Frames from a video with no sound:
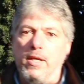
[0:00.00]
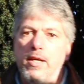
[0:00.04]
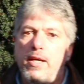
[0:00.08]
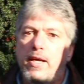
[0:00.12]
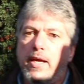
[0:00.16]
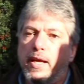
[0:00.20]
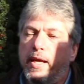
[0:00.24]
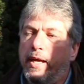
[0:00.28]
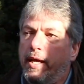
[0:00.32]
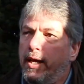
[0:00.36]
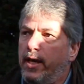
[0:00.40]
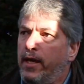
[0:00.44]

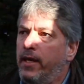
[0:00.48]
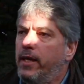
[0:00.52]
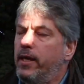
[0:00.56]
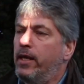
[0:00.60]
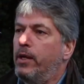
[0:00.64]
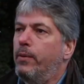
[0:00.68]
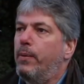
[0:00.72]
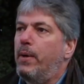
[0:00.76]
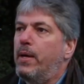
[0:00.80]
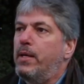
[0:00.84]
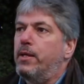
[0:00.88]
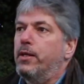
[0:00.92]

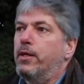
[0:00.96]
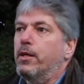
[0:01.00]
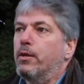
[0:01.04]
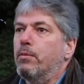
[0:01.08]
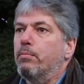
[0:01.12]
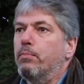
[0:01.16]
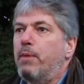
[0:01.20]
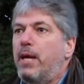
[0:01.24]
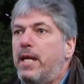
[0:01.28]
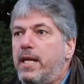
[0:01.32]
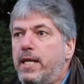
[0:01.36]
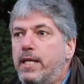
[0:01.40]
He went there
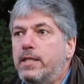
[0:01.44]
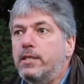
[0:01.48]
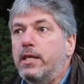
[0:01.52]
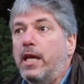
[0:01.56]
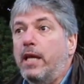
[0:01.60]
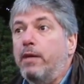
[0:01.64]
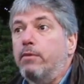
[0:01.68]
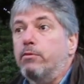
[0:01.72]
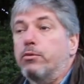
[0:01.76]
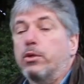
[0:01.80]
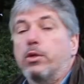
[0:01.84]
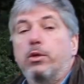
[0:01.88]
many
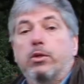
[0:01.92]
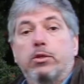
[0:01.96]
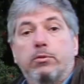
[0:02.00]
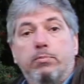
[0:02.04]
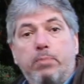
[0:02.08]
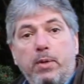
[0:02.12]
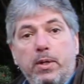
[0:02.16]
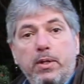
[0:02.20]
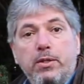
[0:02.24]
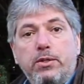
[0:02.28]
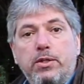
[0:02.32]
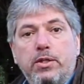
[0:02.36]
times because
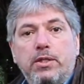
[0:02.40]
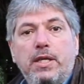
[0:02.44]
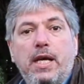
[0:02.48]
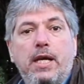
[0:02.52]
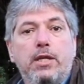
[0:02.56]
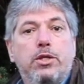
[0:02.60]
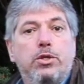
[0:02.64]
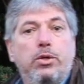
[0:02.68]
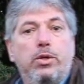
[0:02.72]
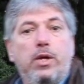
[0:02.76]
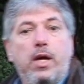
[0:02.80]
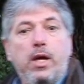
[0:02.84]
Burns'
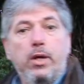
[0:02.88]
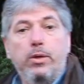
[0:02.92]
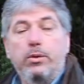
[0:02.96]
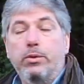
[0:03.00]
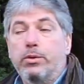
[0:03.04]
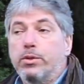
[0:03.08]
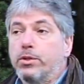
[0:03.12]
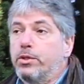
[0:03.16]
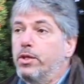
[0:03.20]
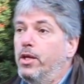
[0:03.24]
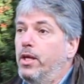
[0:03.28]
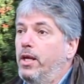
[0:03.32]
actual
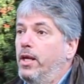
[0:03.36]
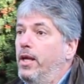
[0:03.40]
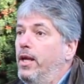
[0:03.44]
house